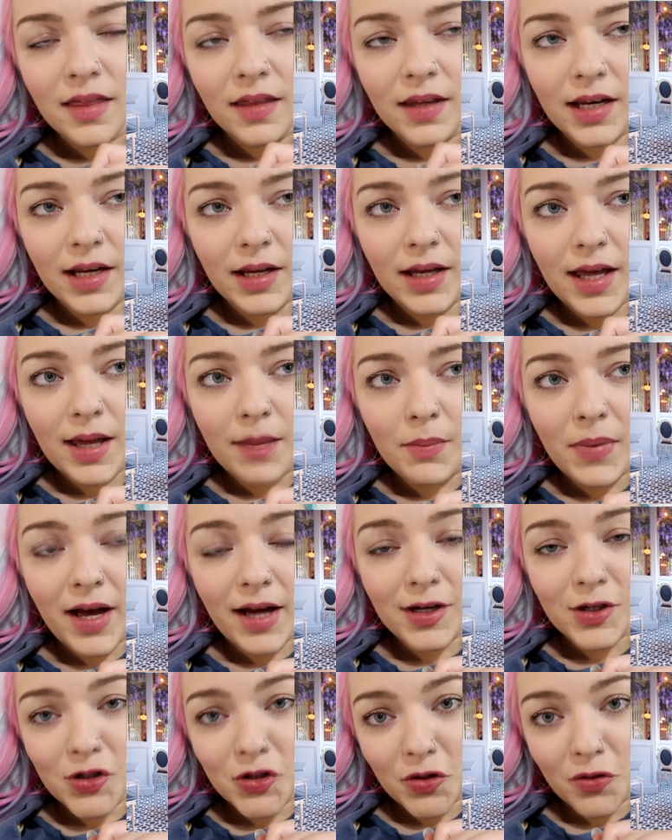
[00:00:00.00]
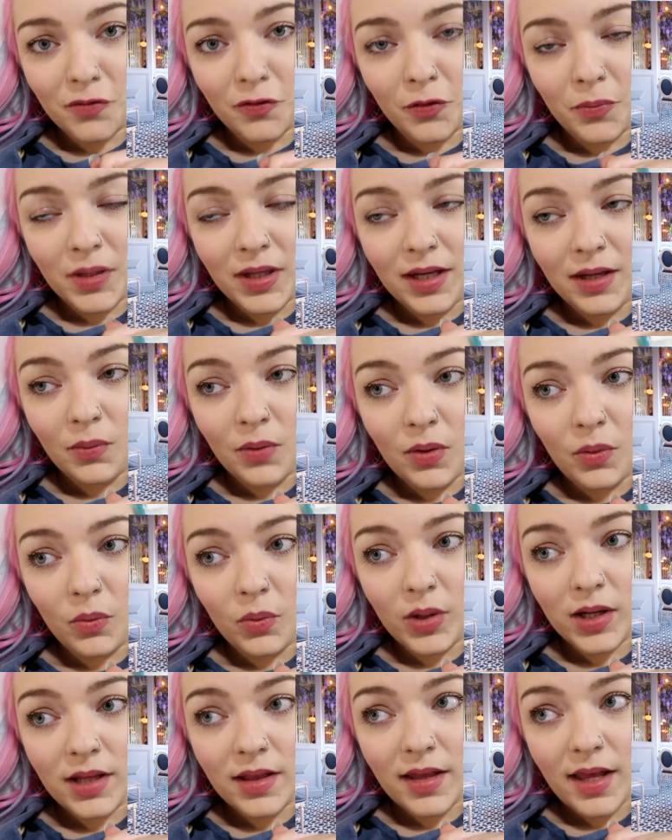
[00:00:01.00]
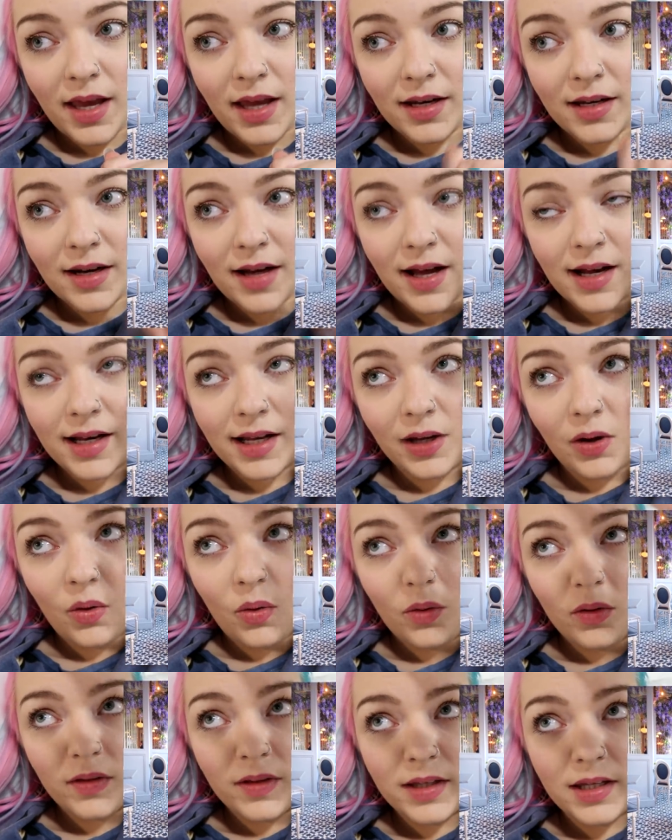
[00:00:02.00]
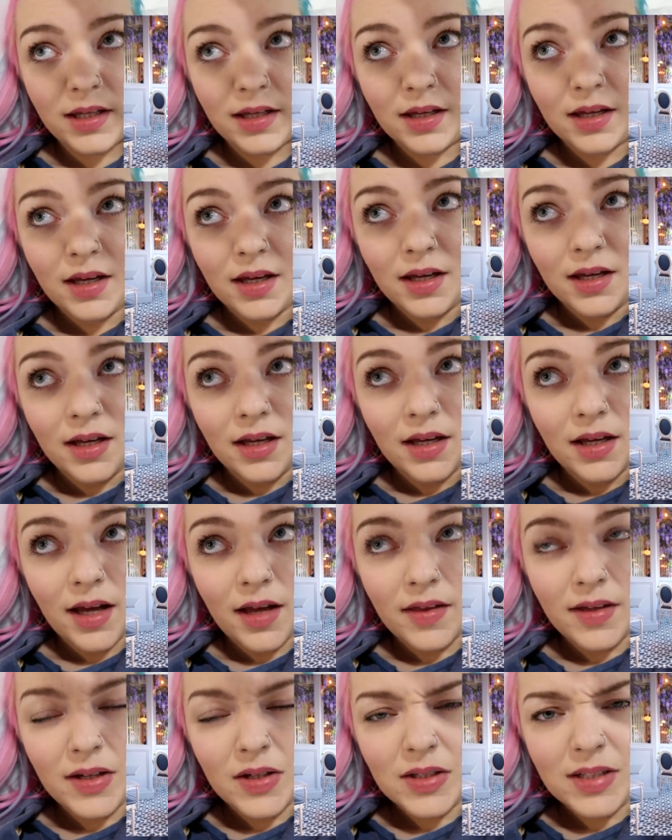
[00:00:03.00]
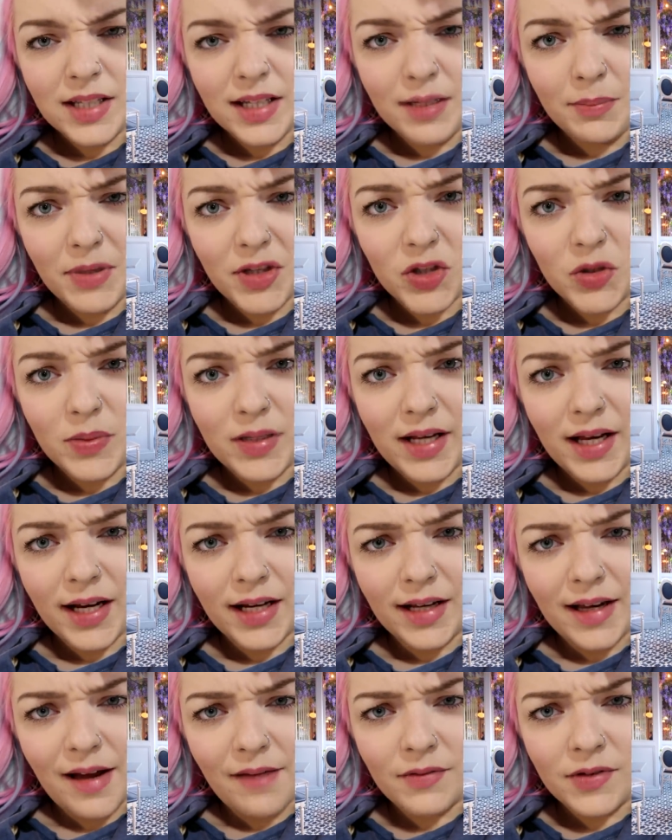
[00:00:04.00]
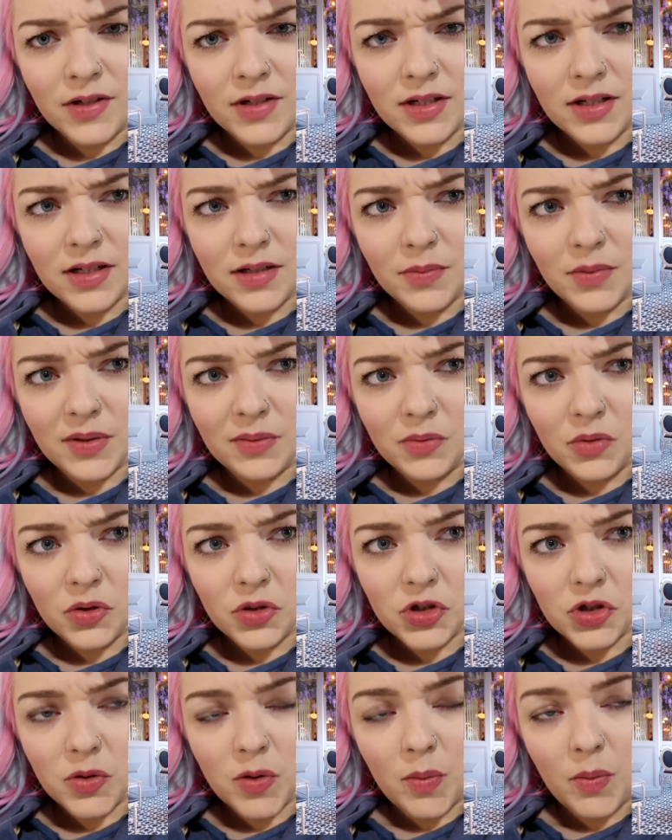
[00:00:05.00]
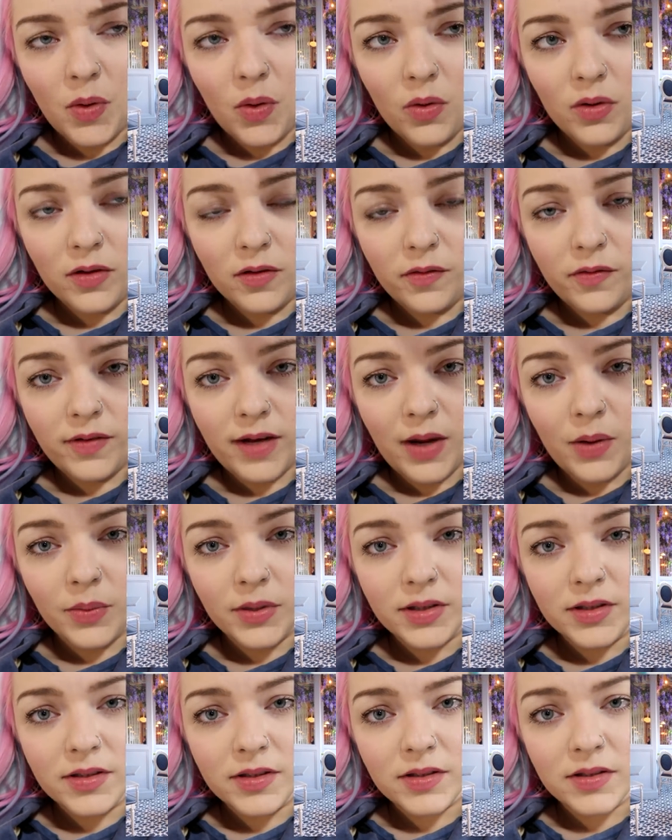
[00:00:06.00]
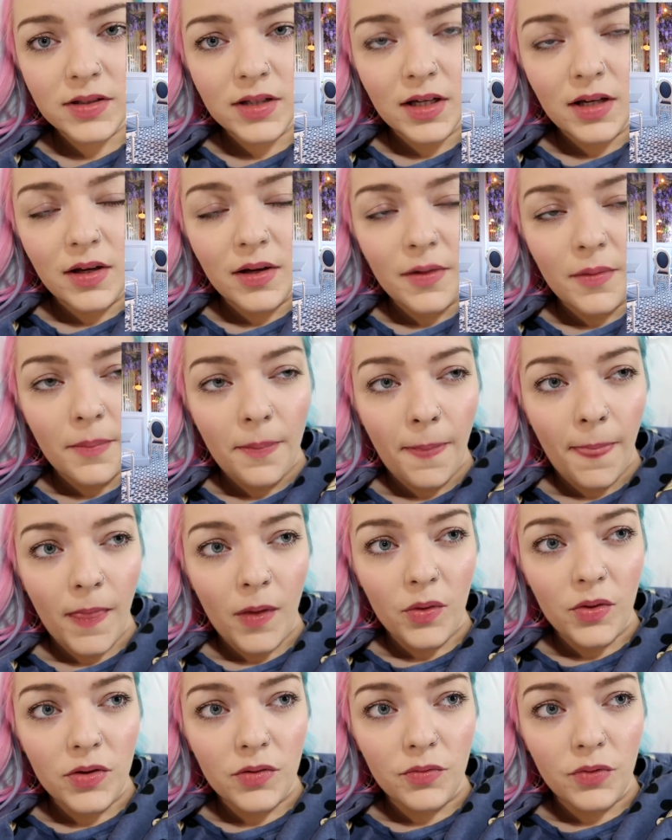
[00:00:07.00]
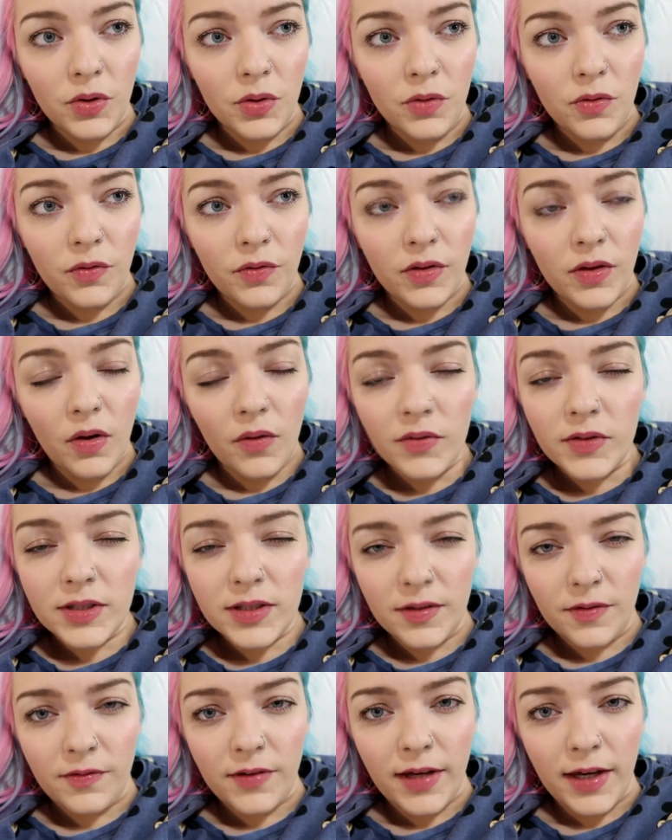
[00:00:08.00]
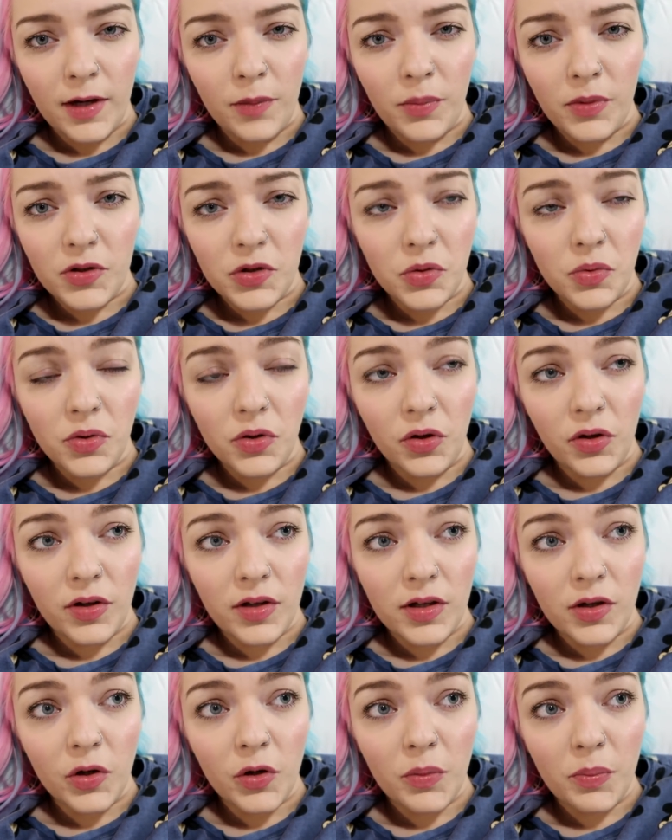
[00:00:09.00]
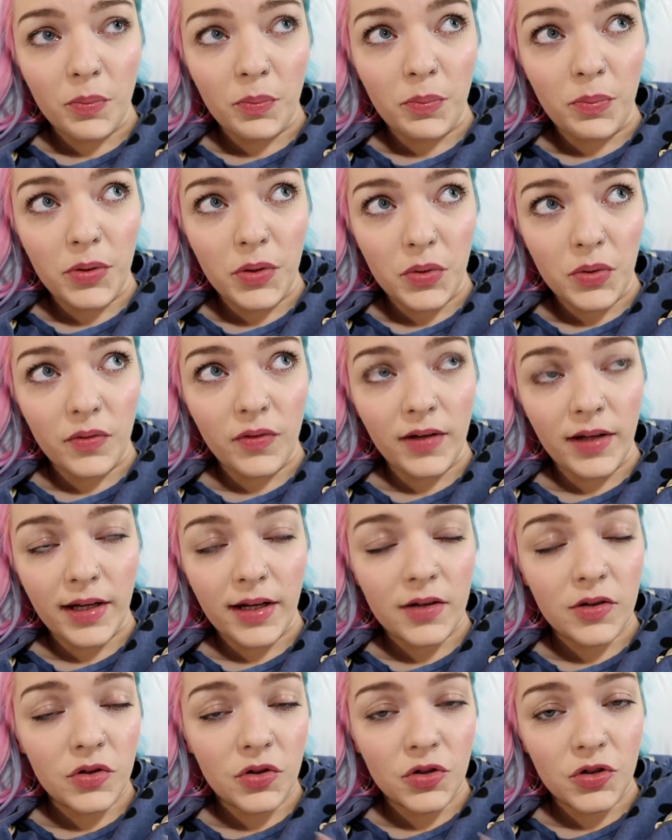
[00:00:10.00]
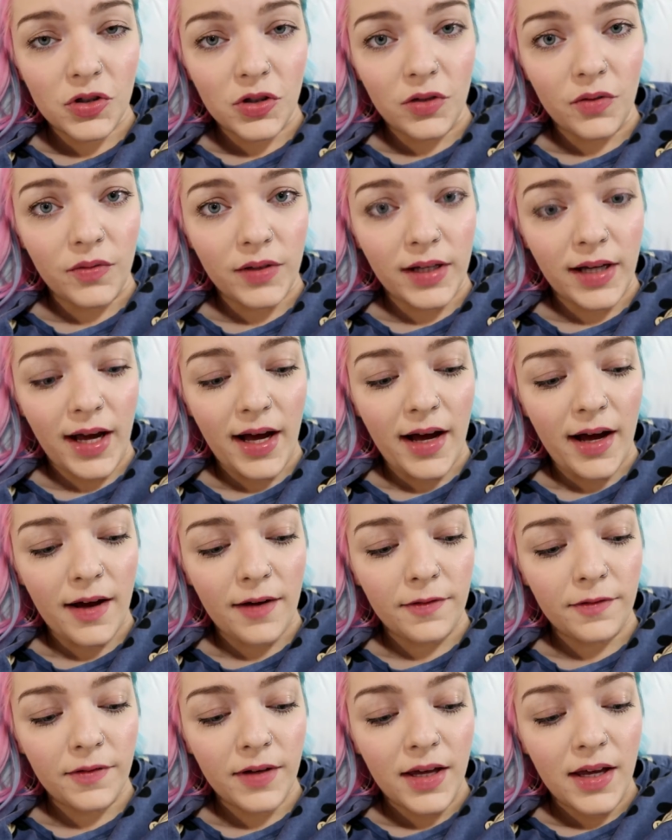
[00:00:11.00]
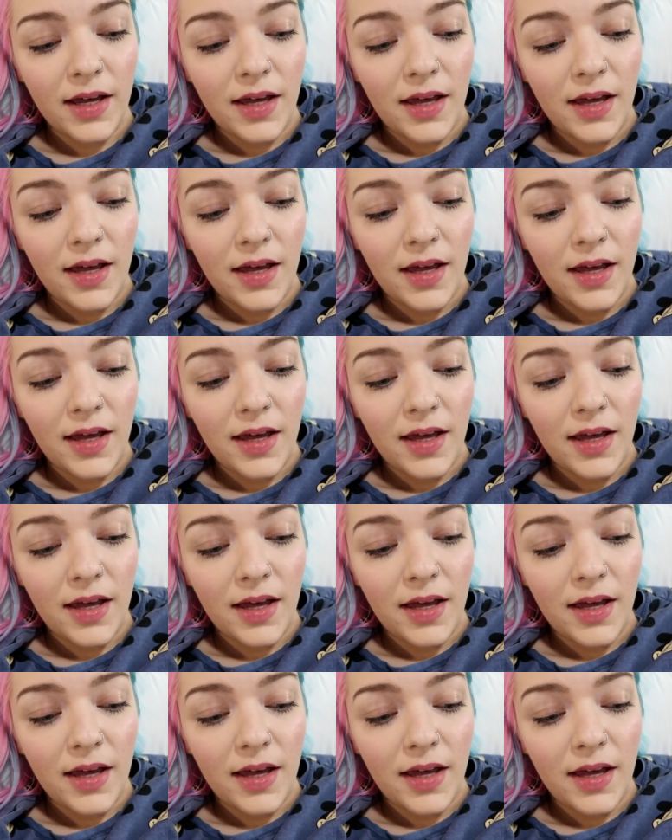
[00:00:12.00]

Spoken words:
that Hannah took for me while we were in there, and it had like all the, I think it's like meant to be like lavender, but I'm not sure, but all the flowers on the roof, they're obviously fake, but they don't look it, they look beautiful. Like, it's such a lovely calf.